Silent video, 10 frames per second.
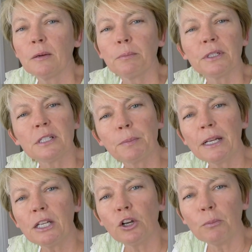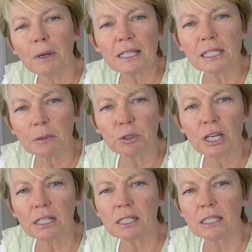but depending on my
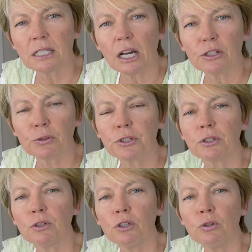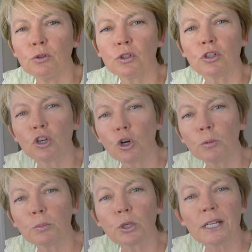subjects, I also use
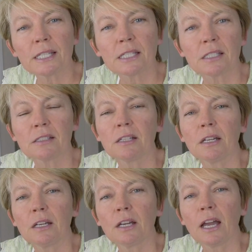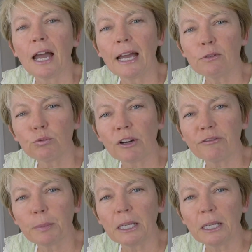cold press and rough